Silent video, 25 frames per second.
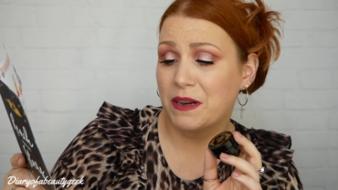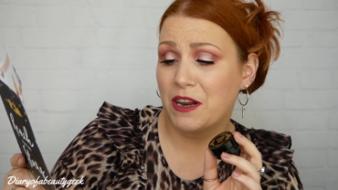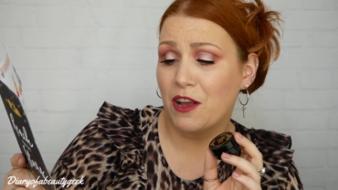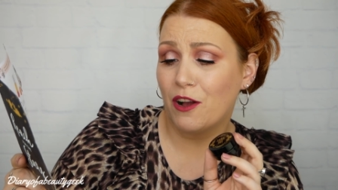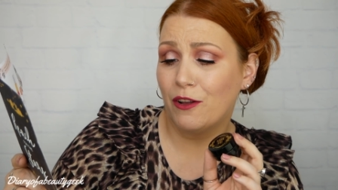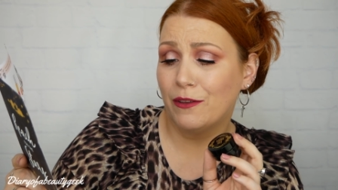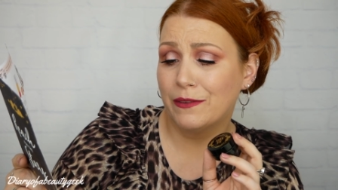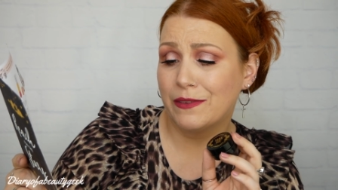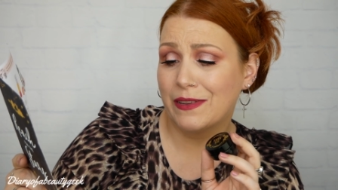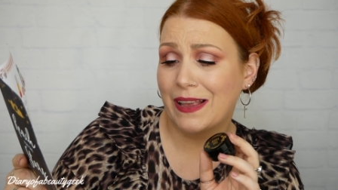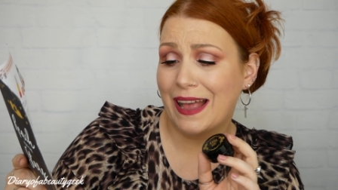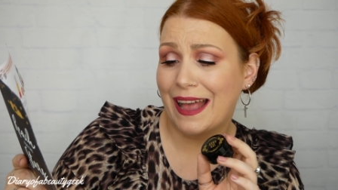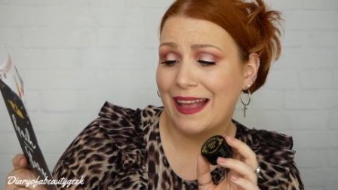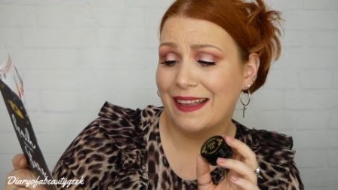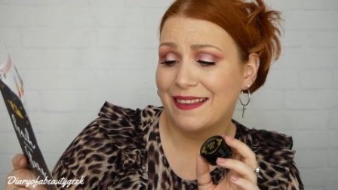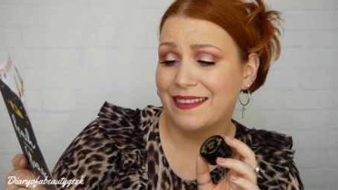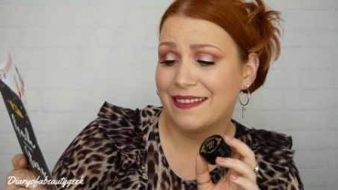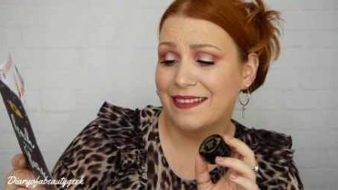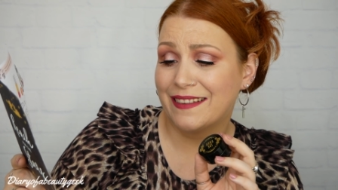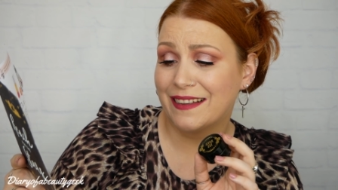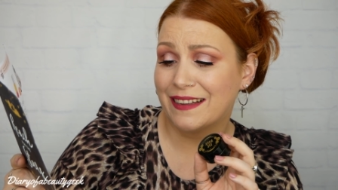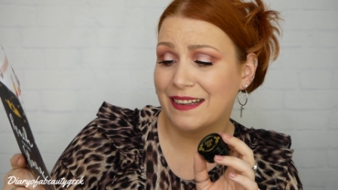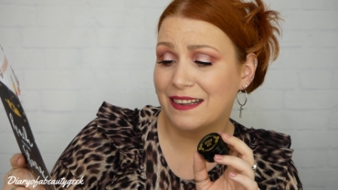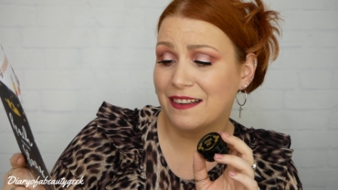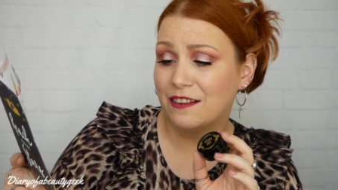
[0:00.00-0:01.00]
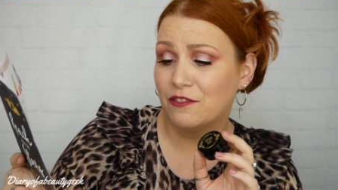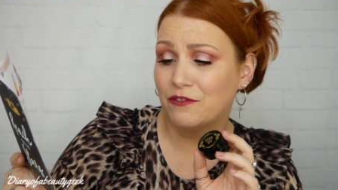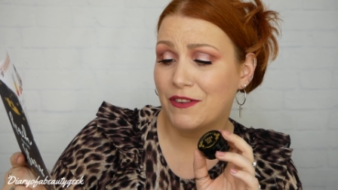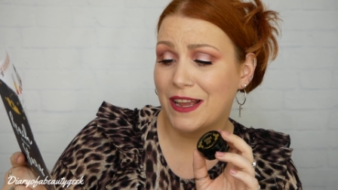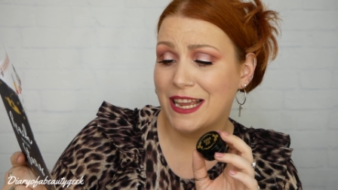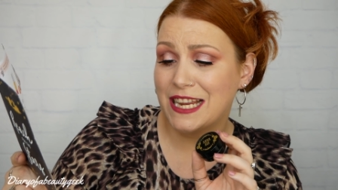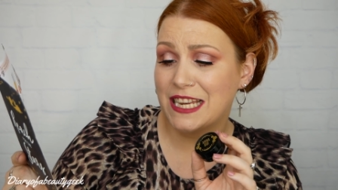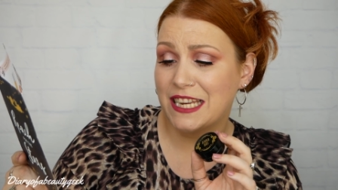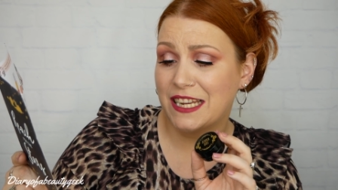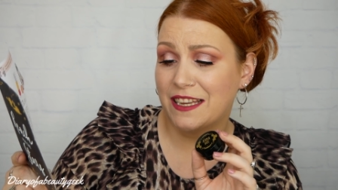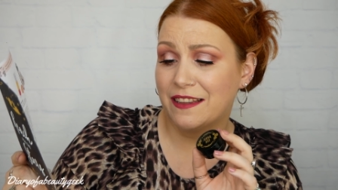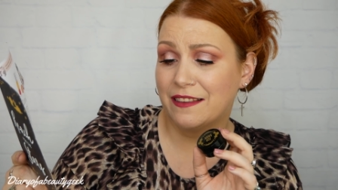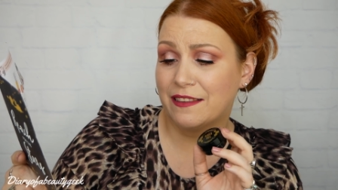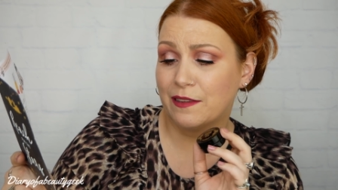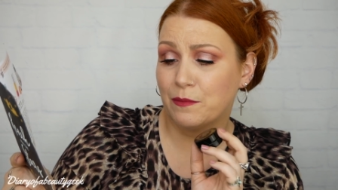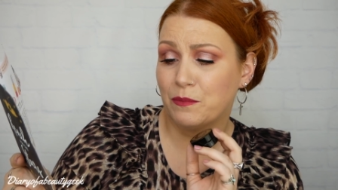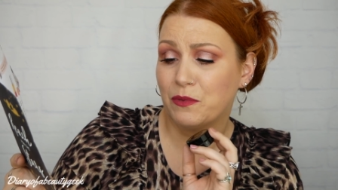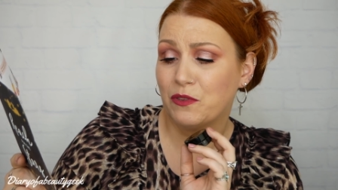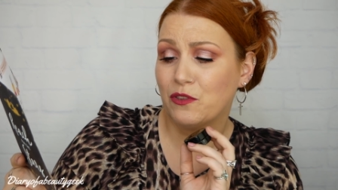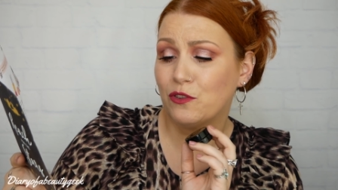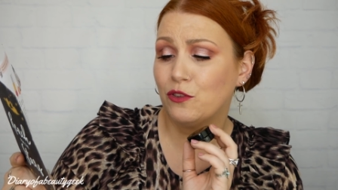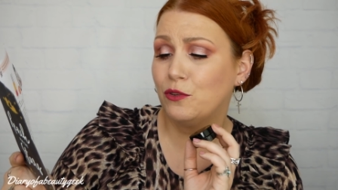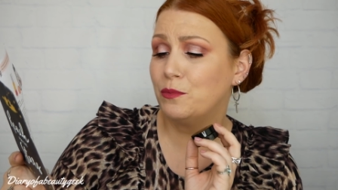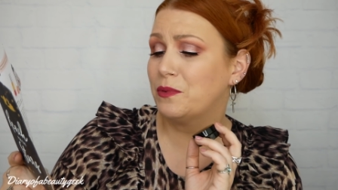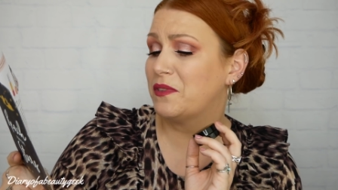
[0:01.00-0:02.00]
but it also adds subtle radiance,
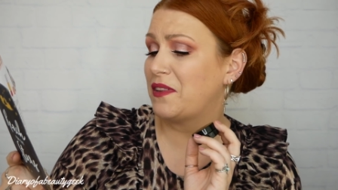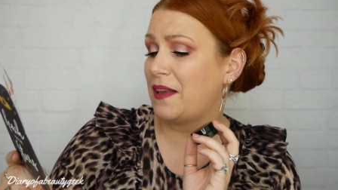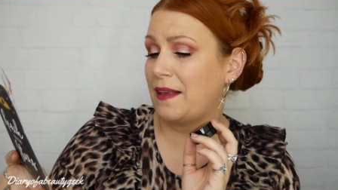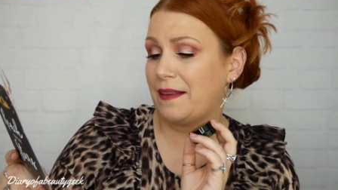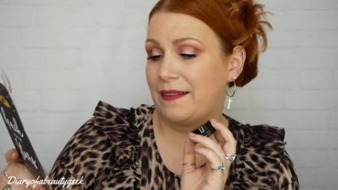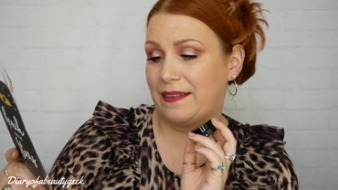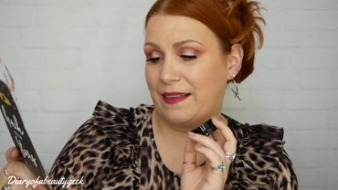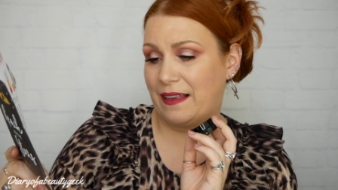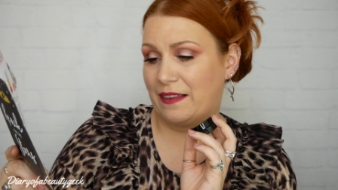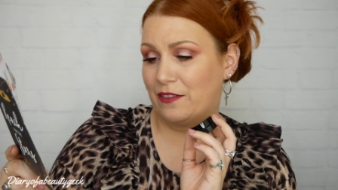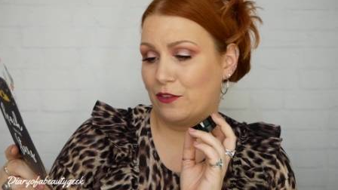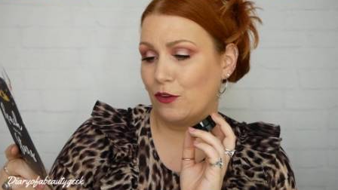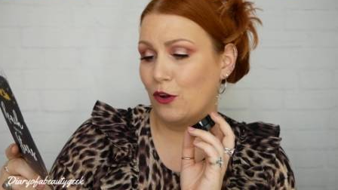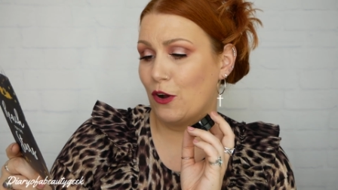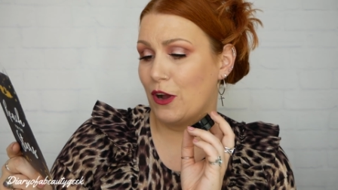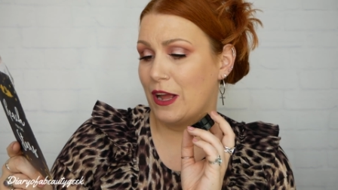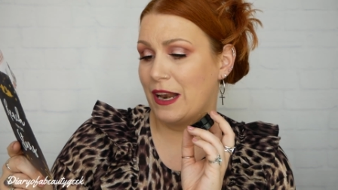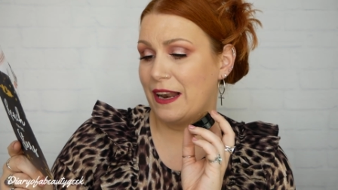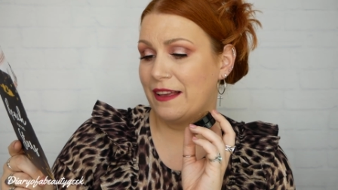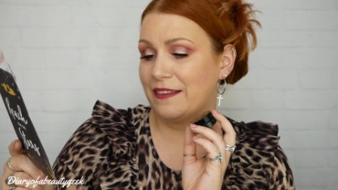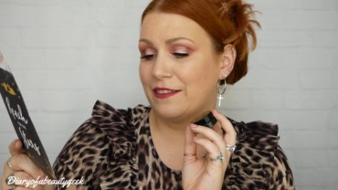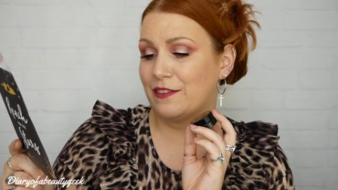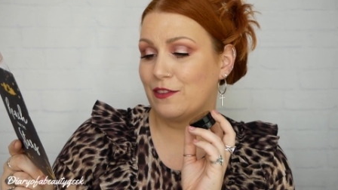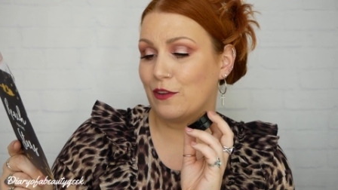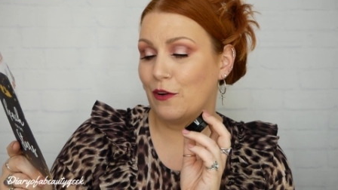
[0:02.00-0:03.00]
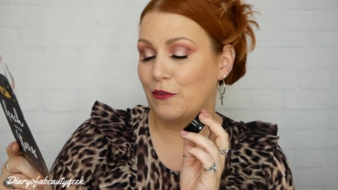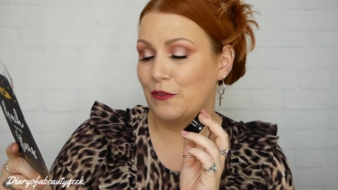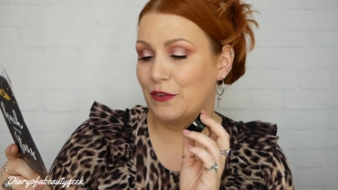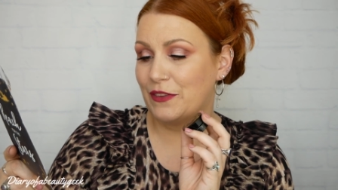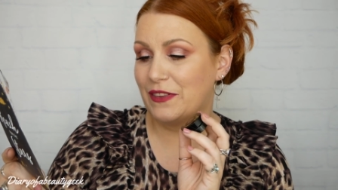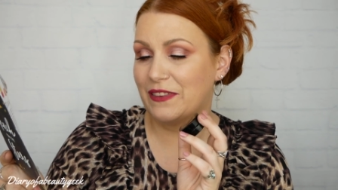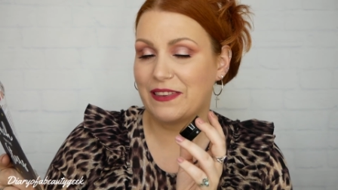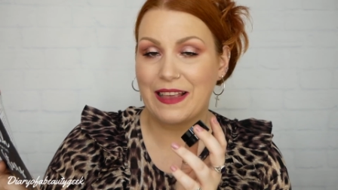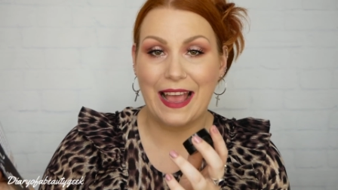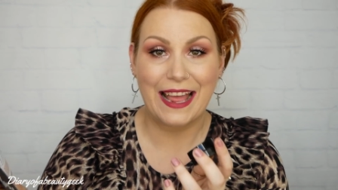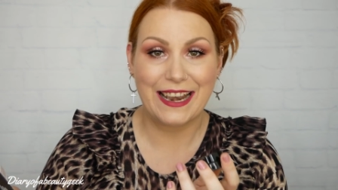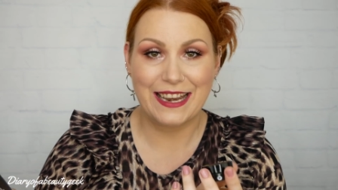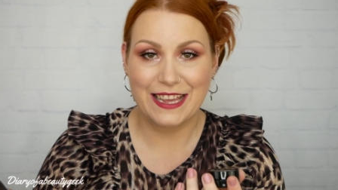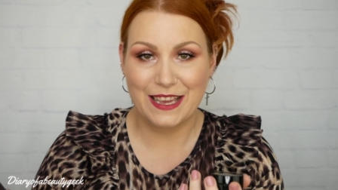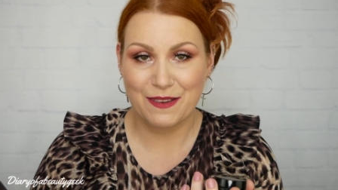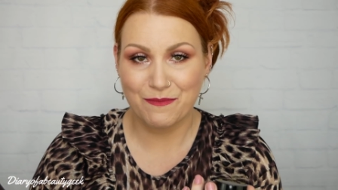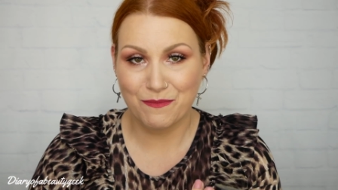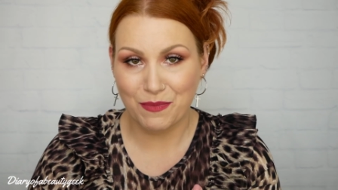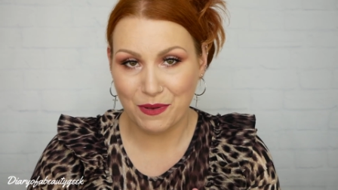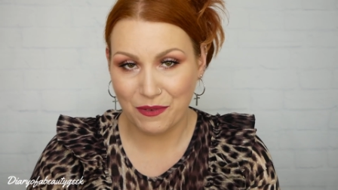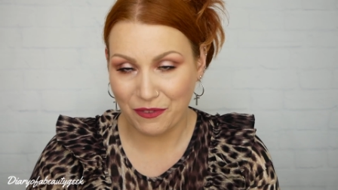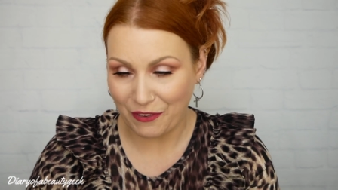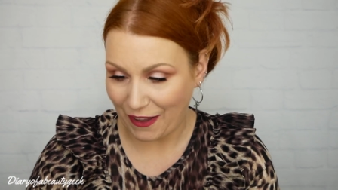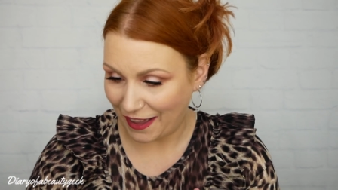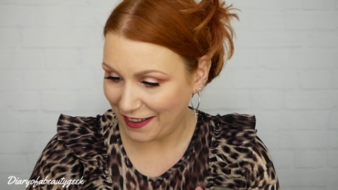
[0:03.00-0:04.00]
absorbs excess oil and softens any
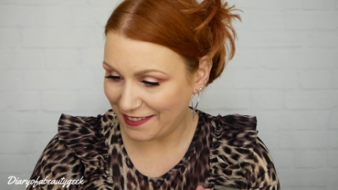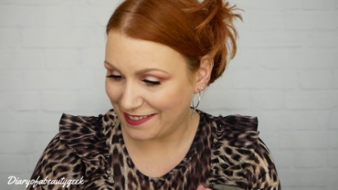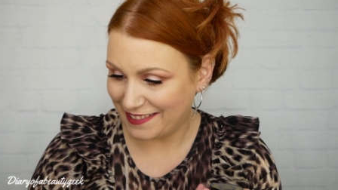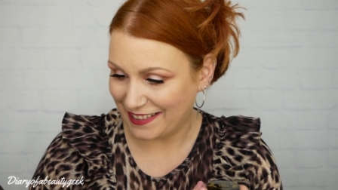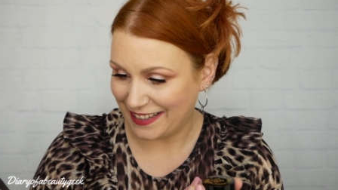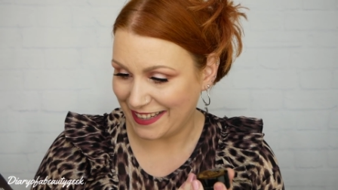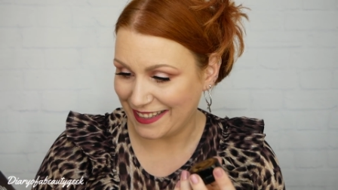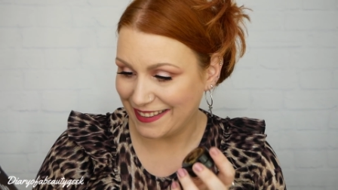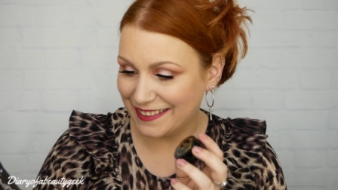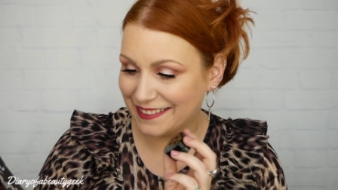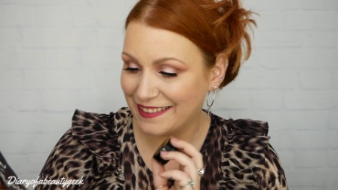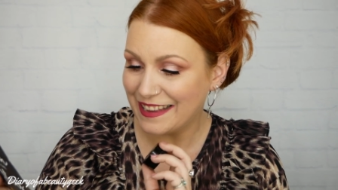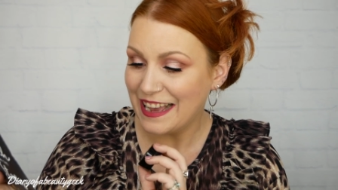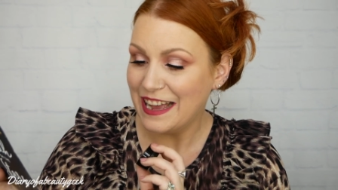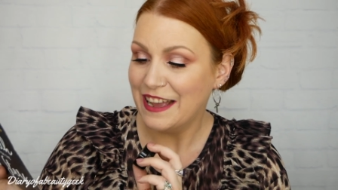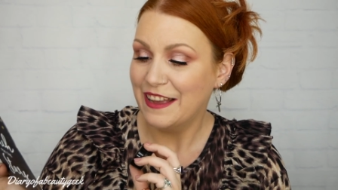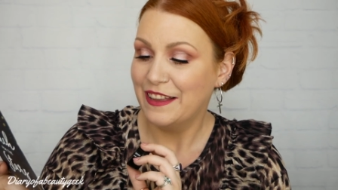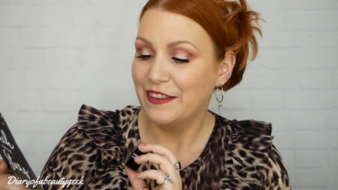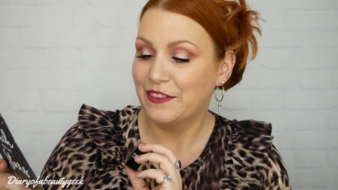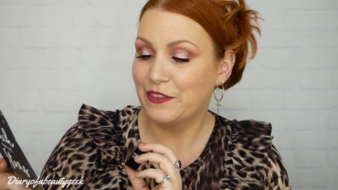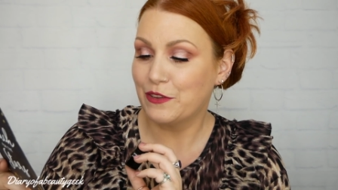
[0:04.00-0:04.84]
imperfections.